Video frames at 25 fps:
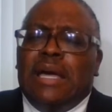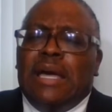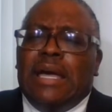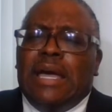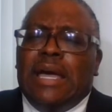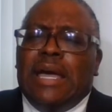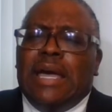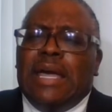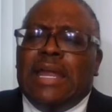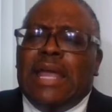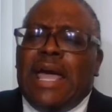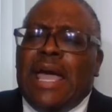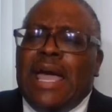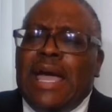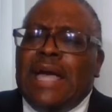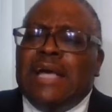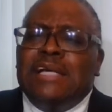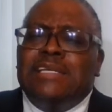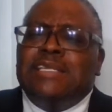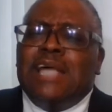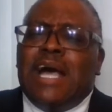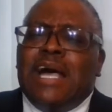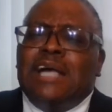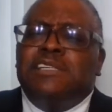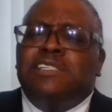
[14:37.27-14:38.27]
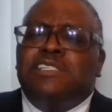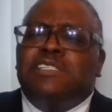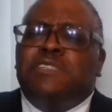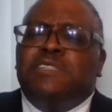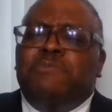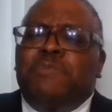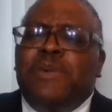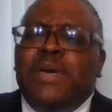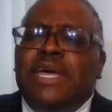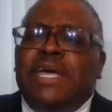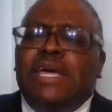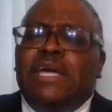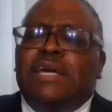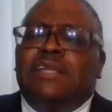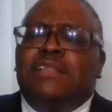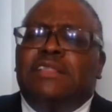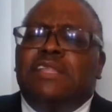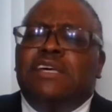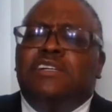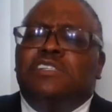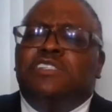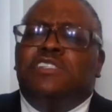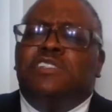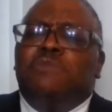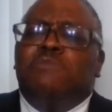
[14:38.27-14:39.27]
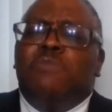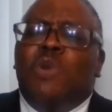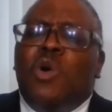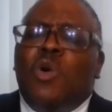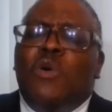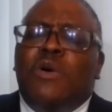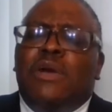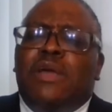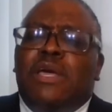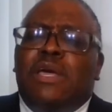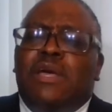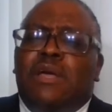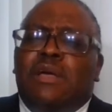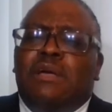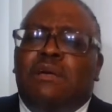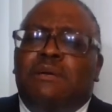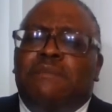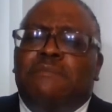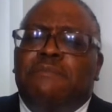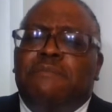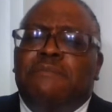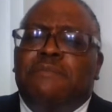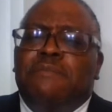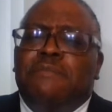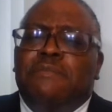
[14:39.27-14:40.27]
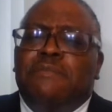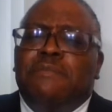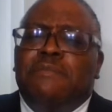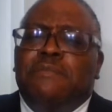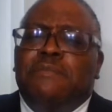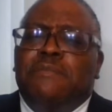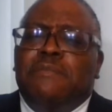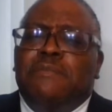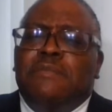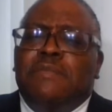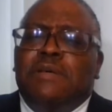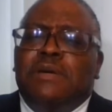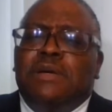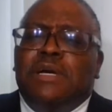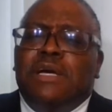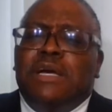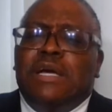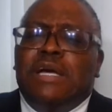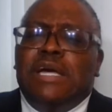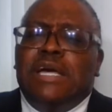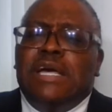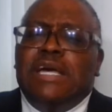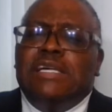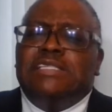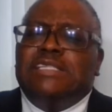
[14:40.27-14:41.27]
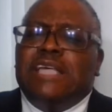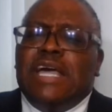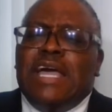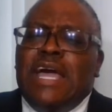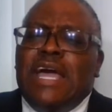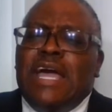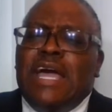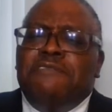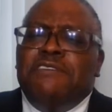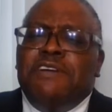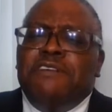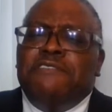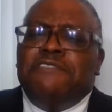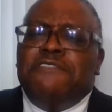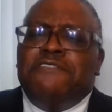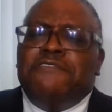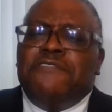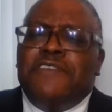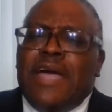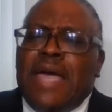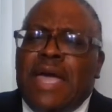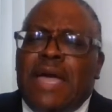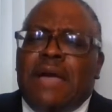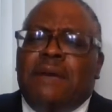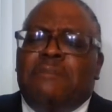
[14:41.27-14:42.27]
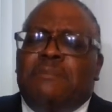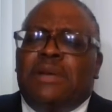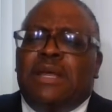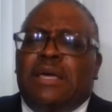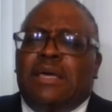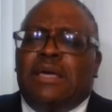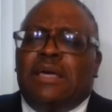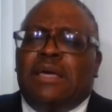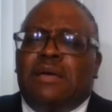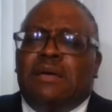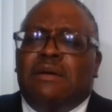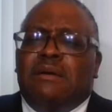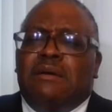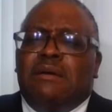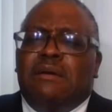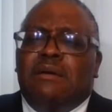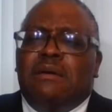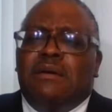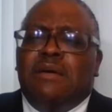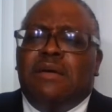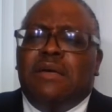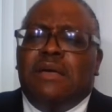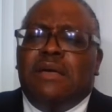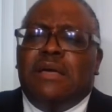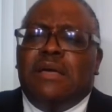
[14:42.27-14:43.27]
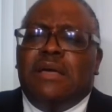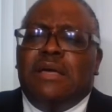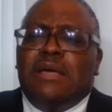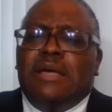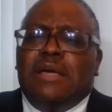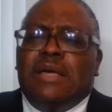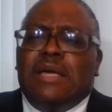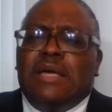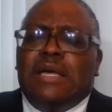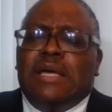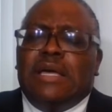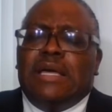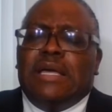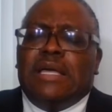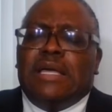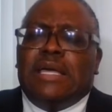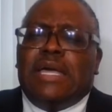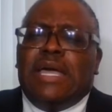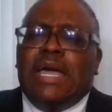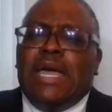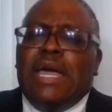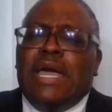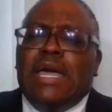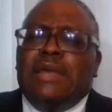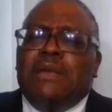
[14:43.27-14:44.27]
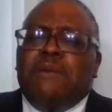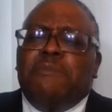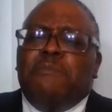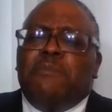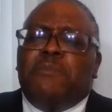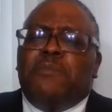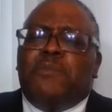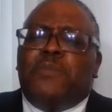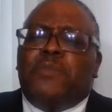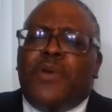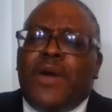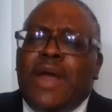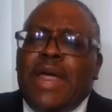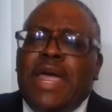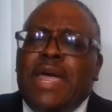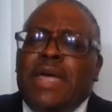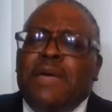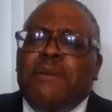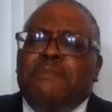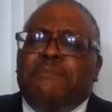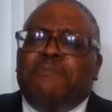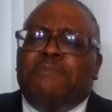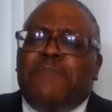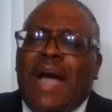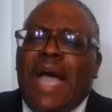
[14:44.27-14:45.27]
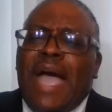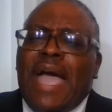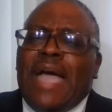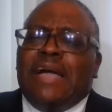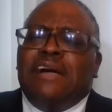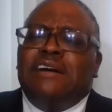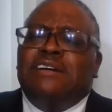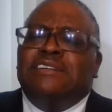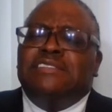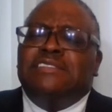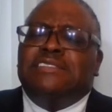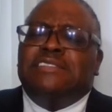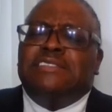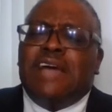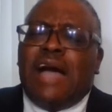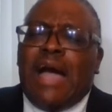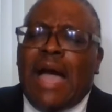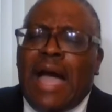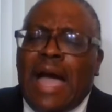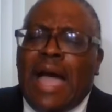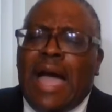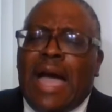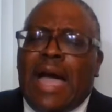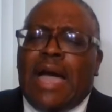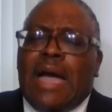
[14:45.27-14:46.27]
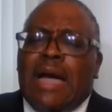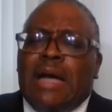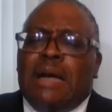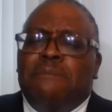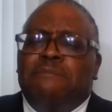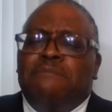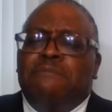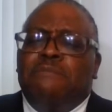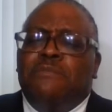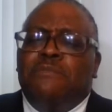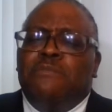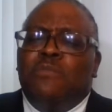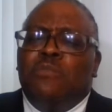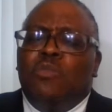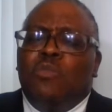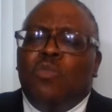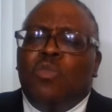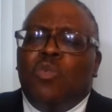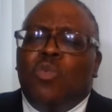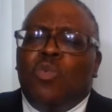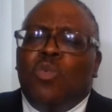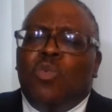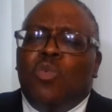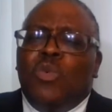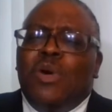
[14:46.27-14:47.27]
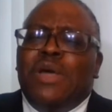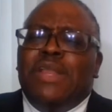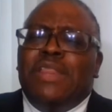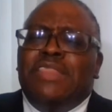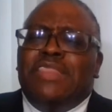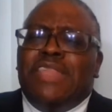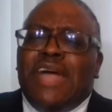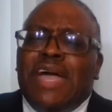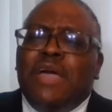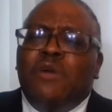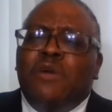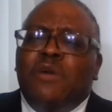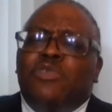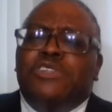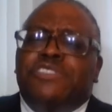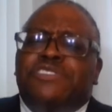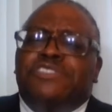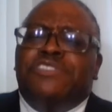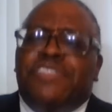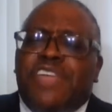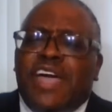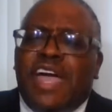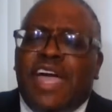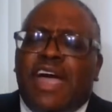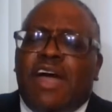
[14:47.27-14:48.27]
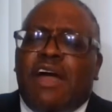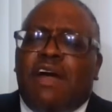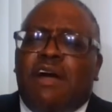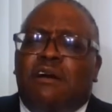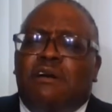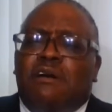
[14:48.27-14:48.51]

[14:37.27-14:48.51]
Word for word: And as I speak this morning, it's every family can bring back a time when they was there,